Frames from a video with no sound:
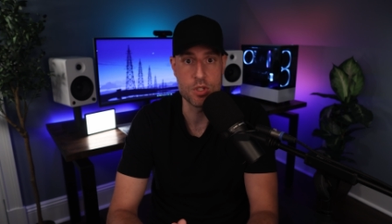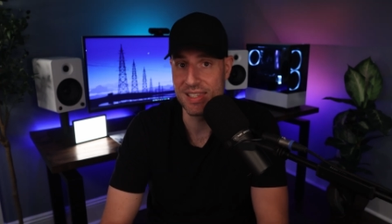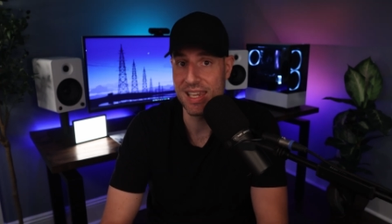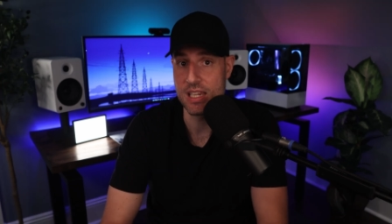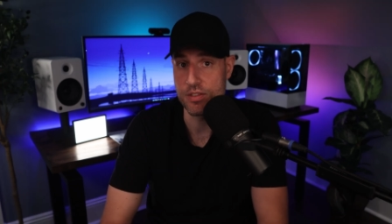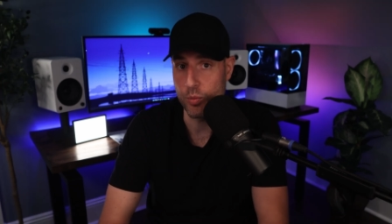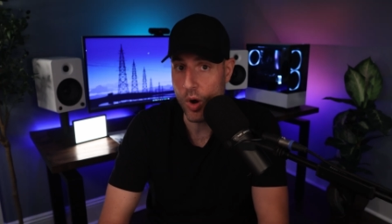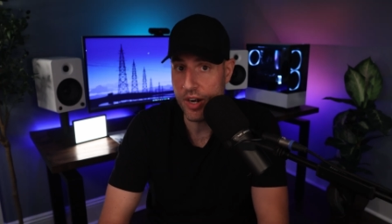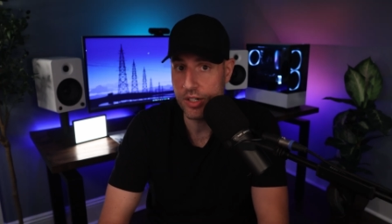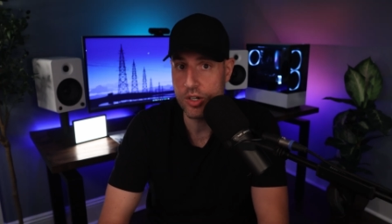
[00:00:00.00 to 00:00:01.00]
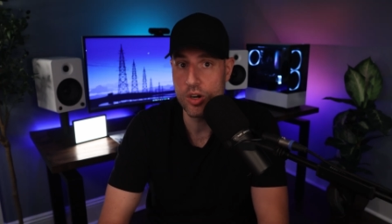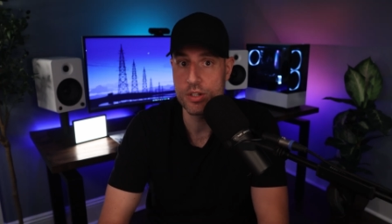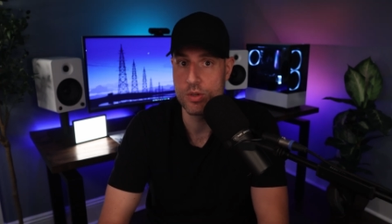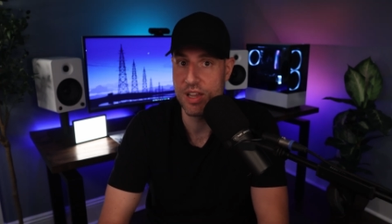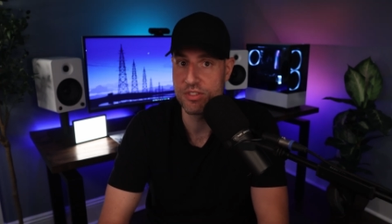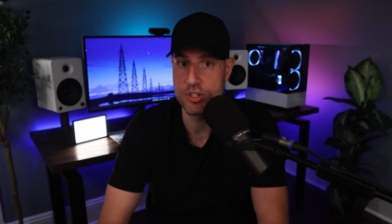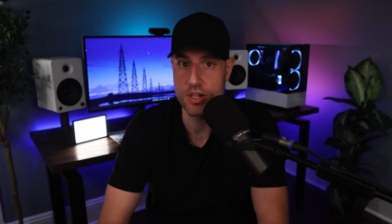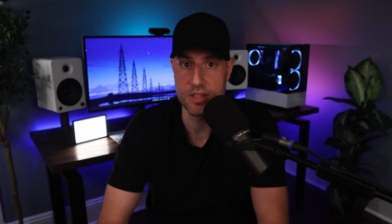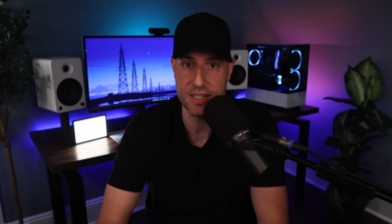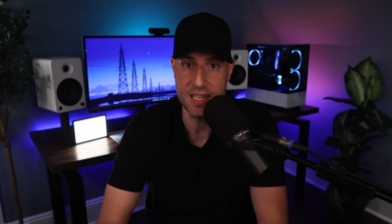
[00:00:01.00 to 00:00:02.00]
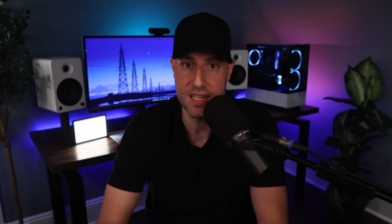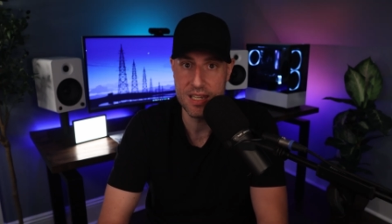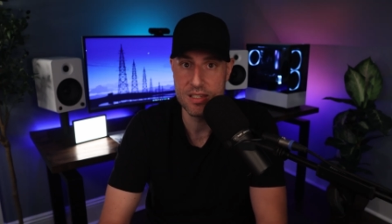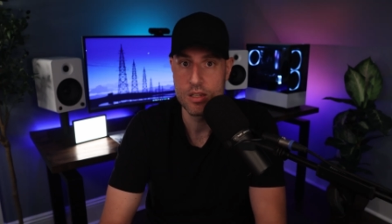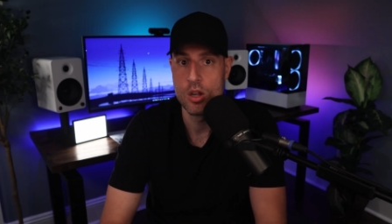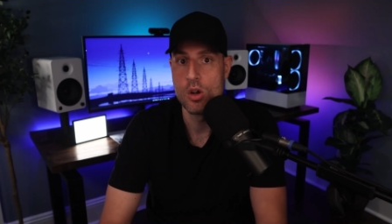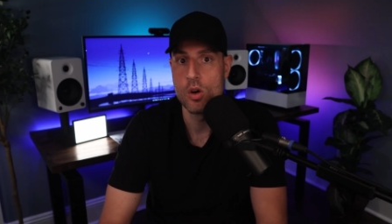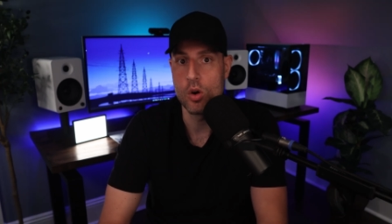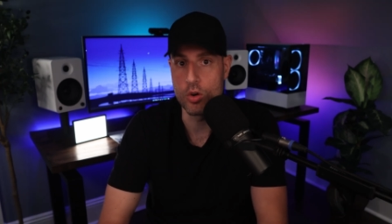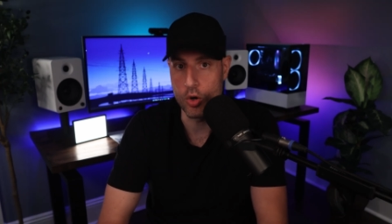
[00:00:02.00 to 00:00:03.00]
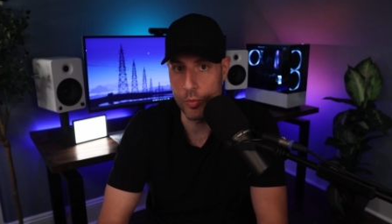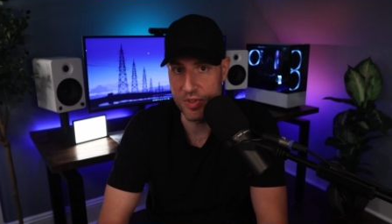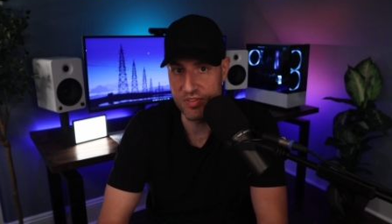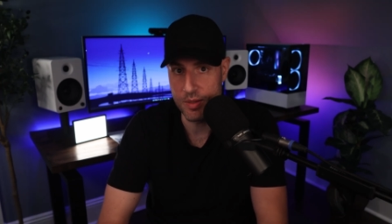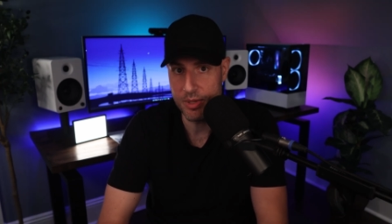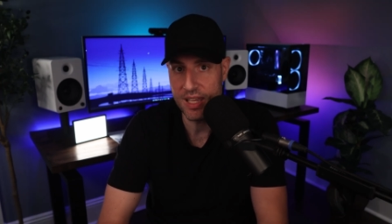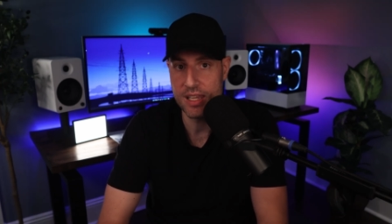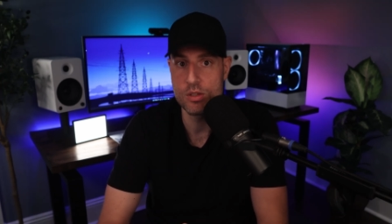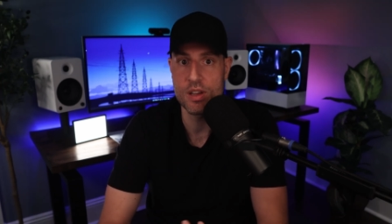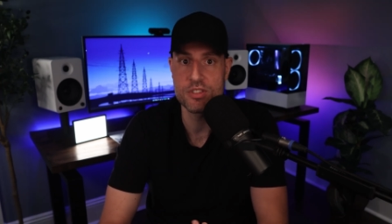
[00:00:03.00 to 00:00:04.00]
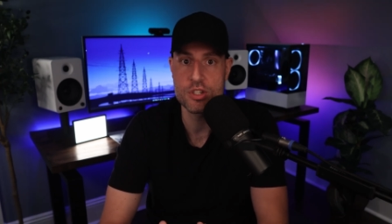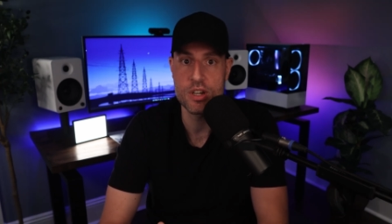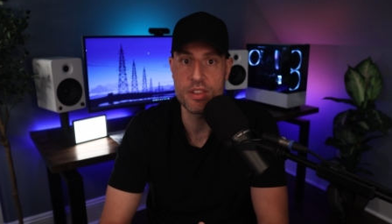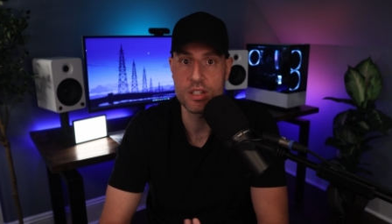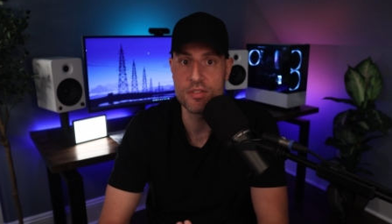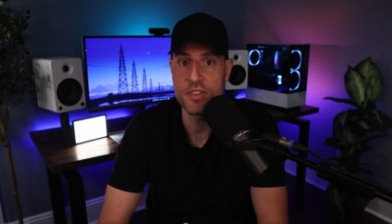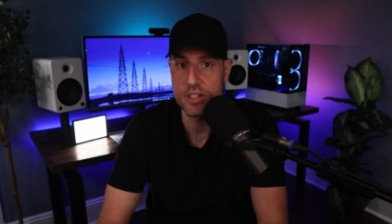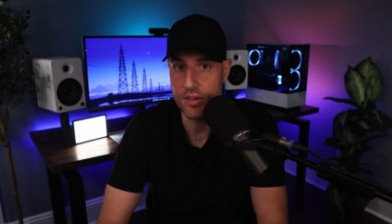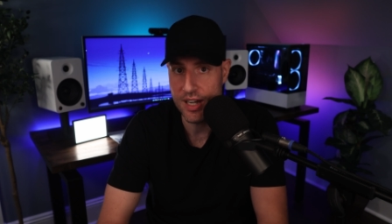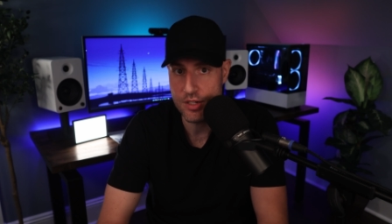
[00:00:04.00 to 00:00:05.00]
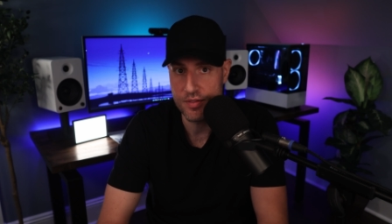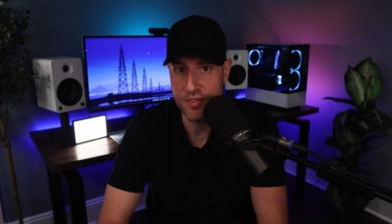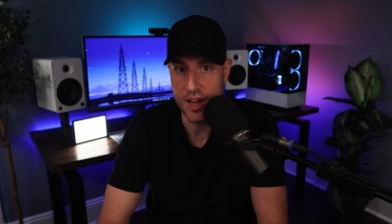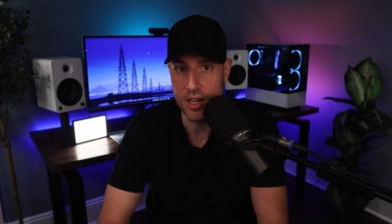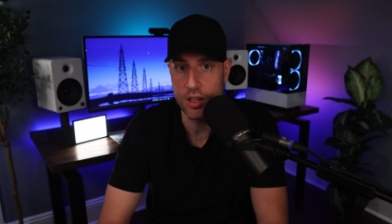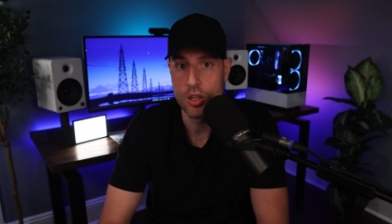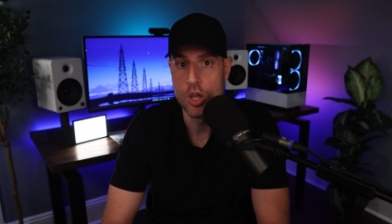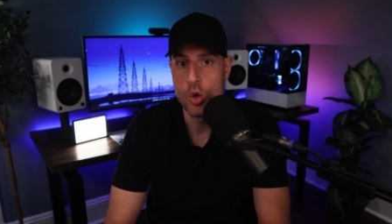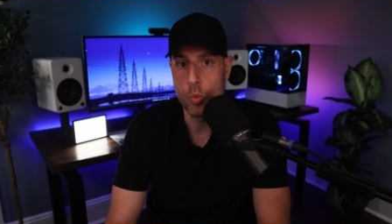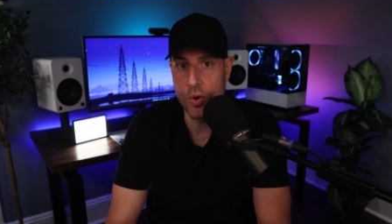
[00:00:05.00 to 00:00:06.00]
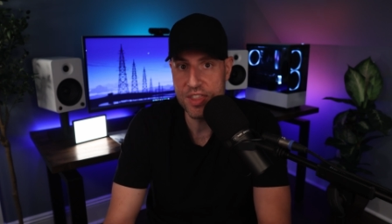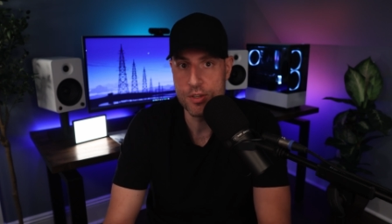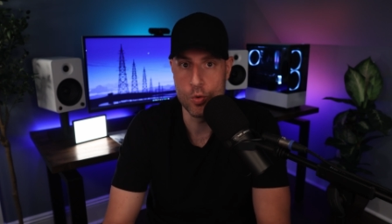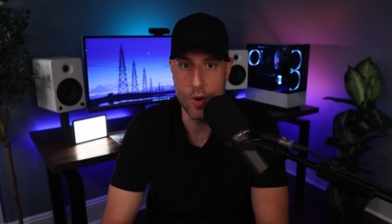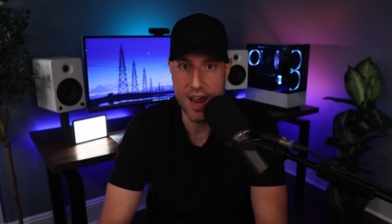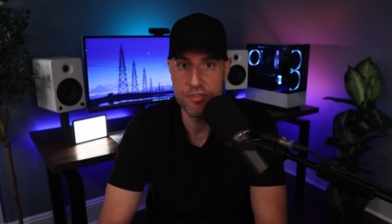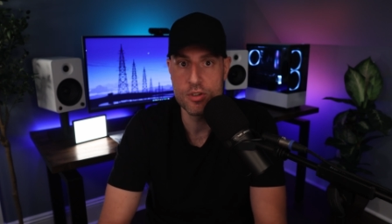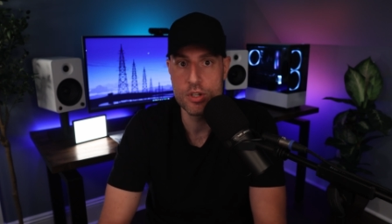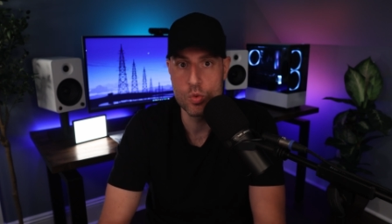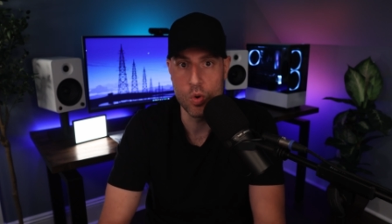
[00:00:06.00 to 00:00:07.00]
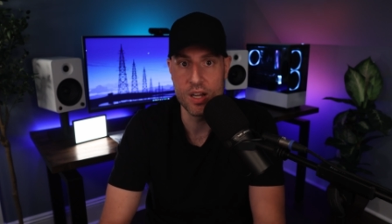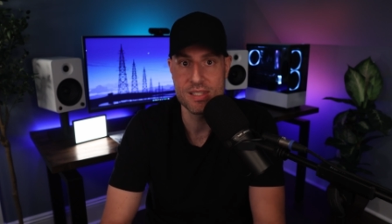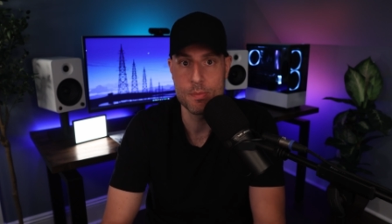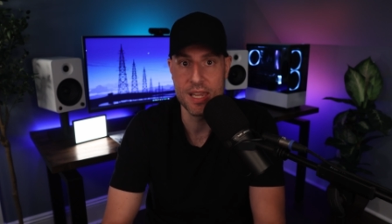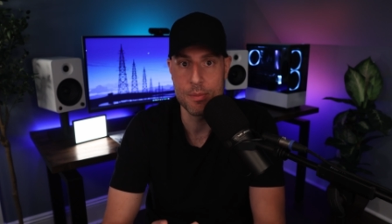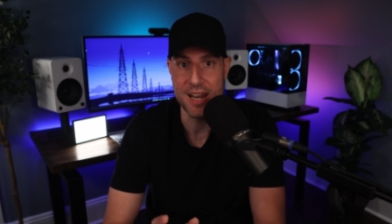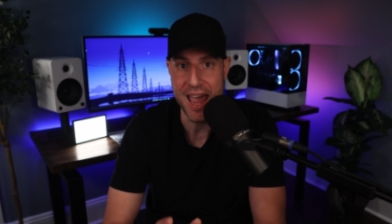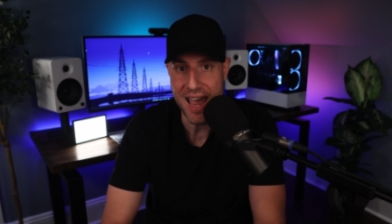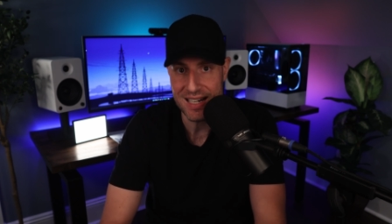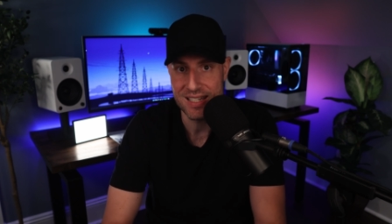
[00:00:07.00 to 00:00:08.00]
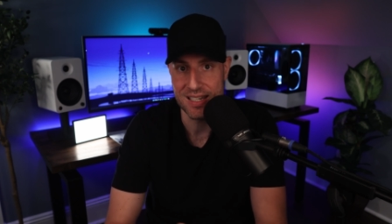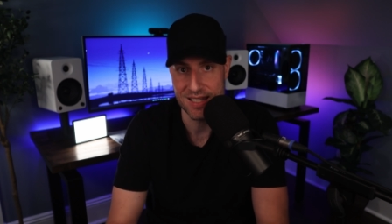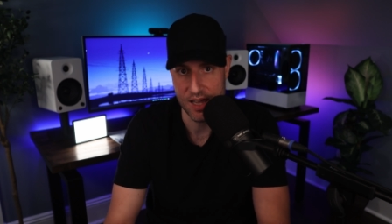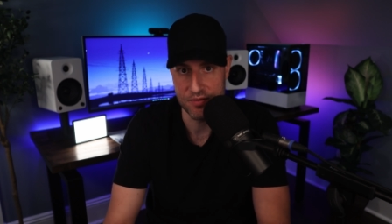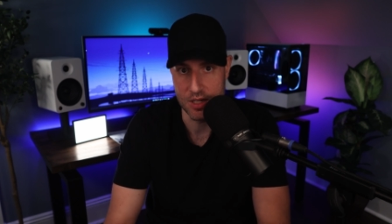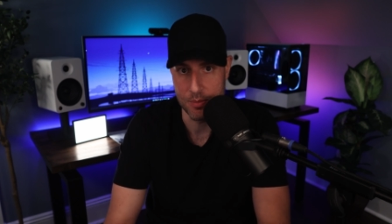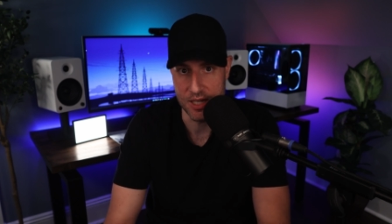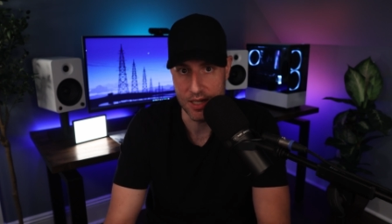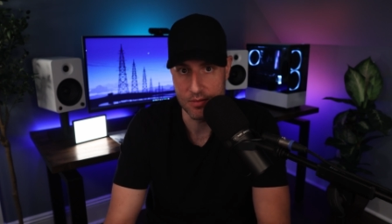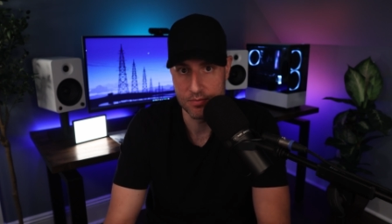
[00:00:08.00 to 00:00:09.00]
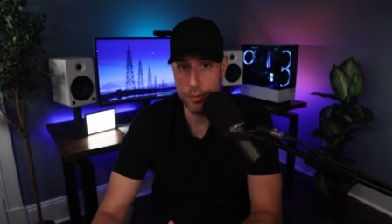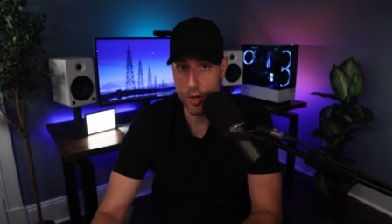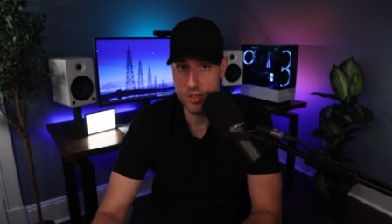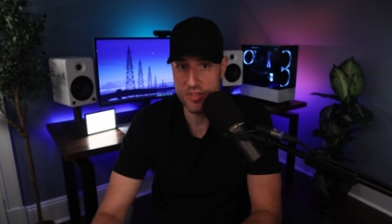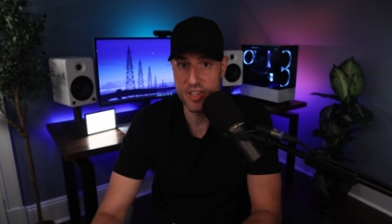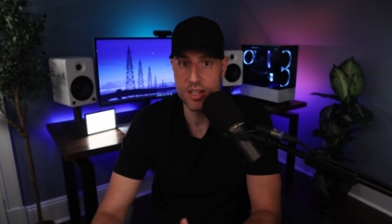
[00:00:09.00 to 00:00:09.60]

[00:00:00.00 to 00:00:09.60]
In the case of WireGuard, you have to share the keys, or OpenVPN, you have to share the configuration file with whoever you want to be able to access that VPN. The pros of